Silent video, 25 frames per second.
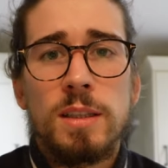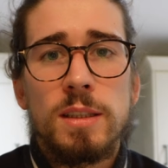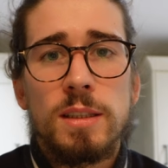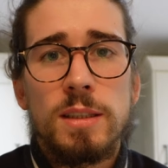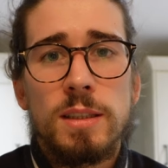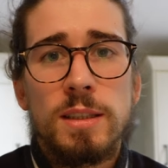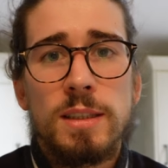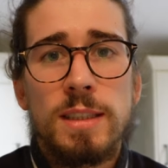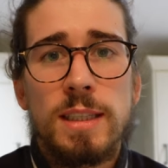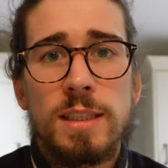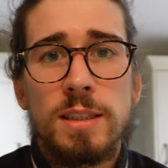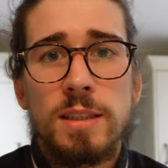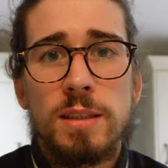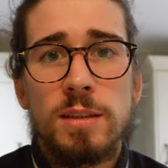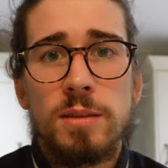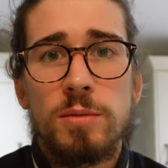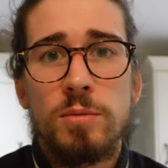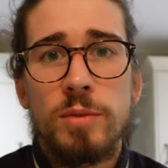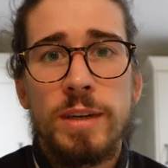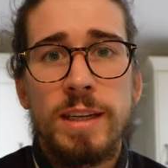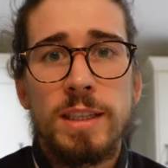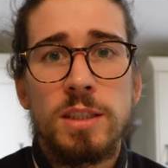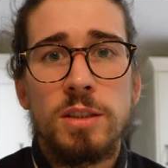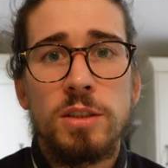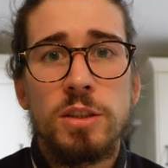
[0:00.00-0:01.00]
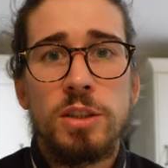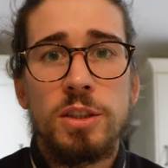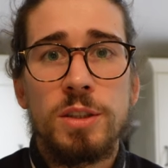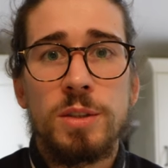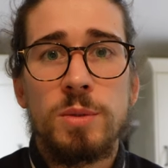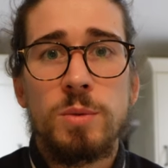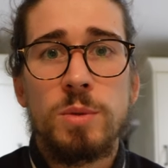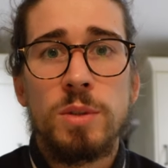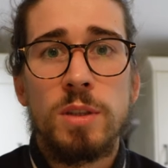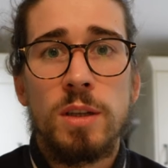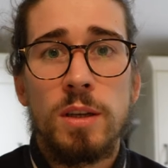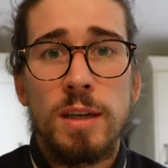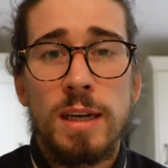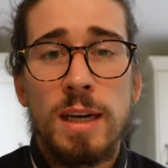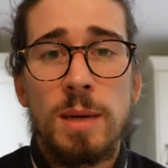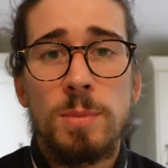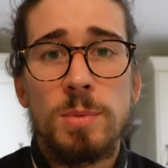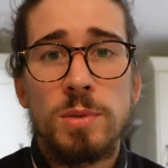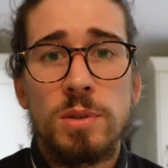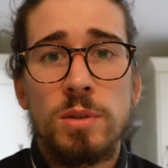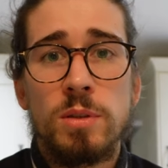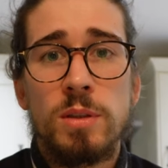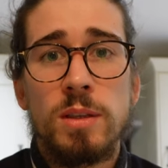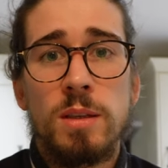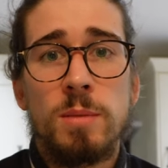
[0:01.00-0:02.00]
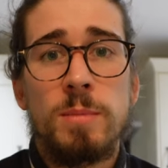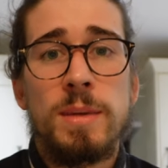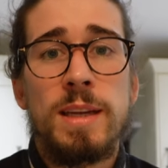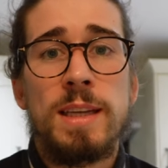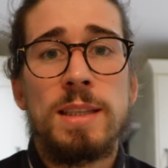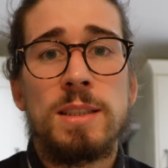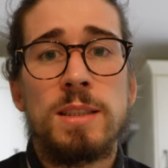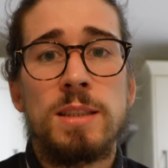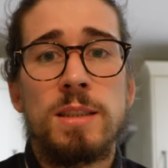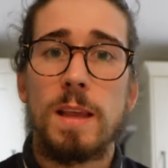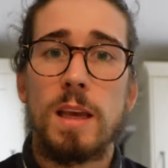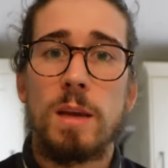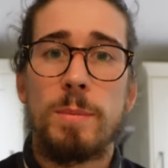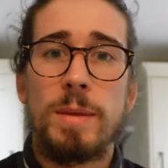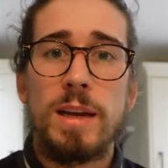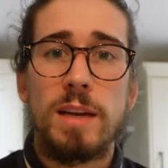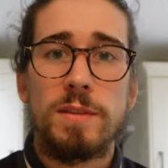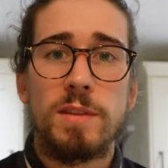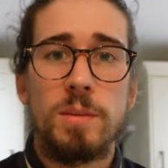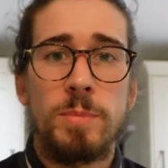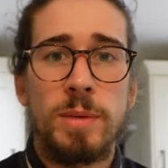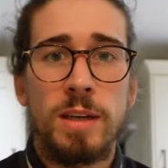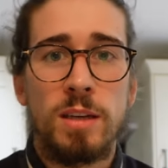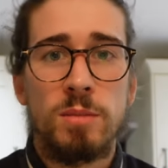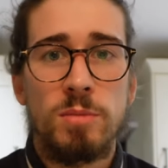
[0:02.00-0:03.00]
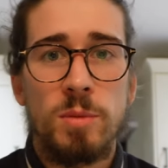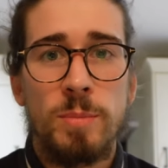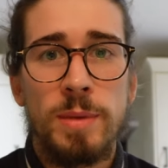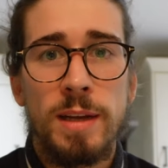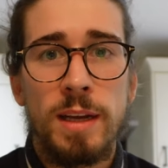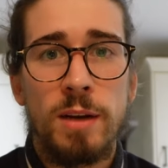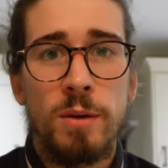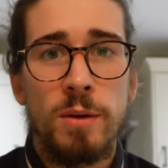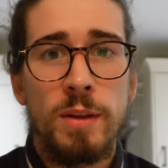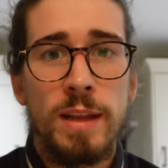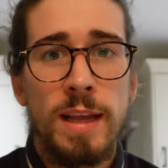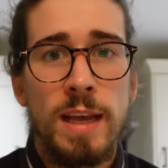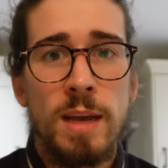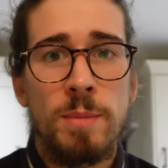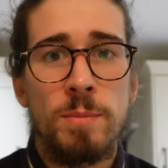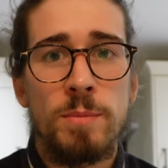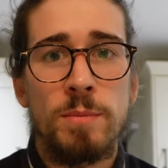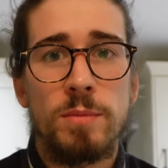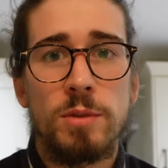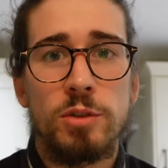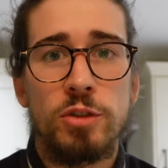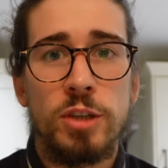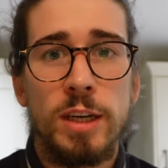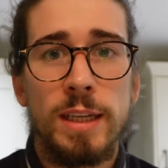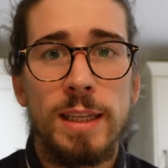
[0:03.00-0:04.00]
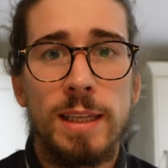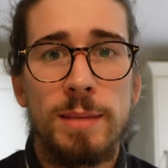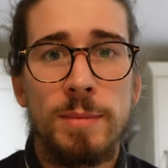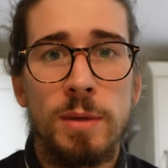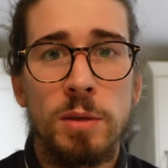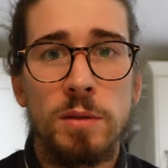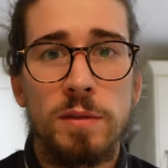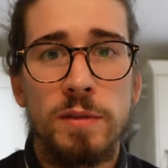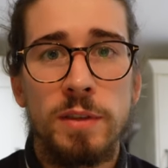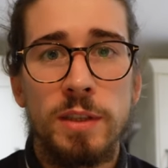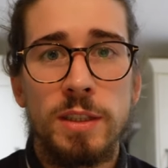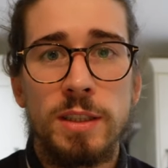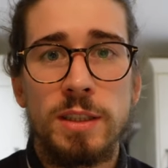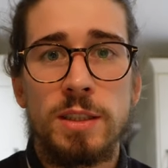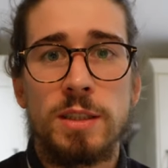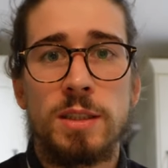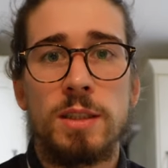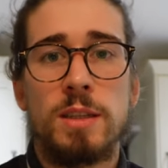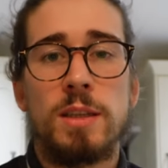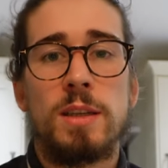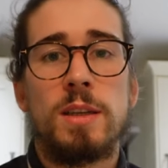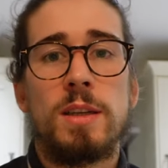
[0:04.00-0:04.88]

He says the racing shoes are absolutely amazing. I might have to pick up a pair of them, try them out for yous.